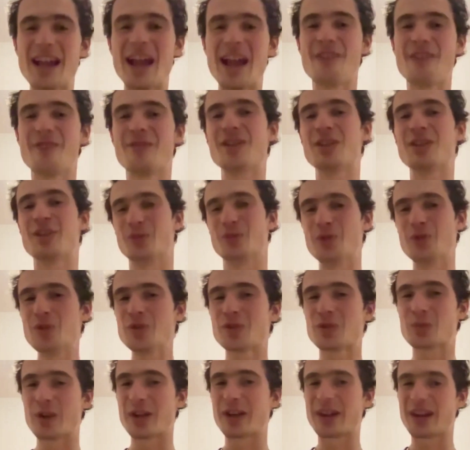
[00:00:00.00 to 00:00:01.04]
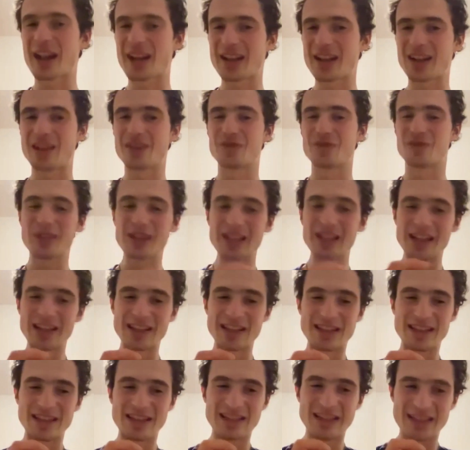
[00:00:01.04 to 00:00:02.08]
Every route where I can
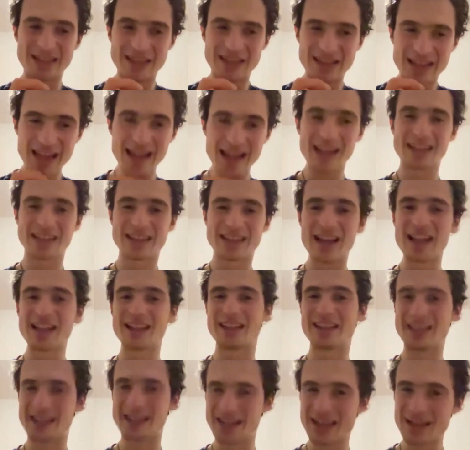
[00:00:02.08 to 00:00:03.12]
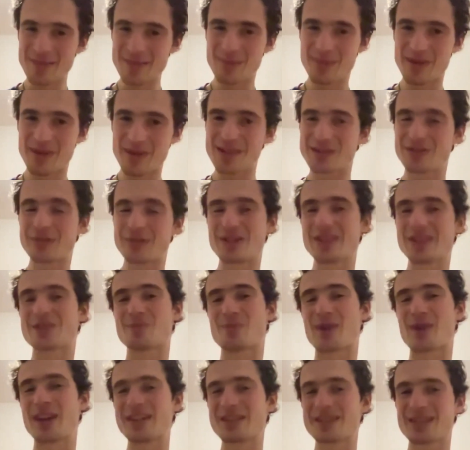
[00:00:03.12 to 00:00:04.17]
really dig that deep into this
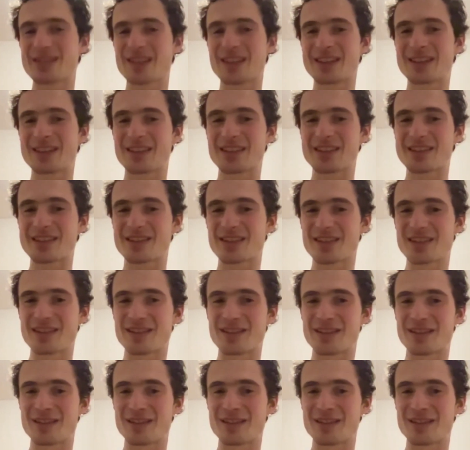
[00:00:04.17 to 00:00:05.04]
mindset is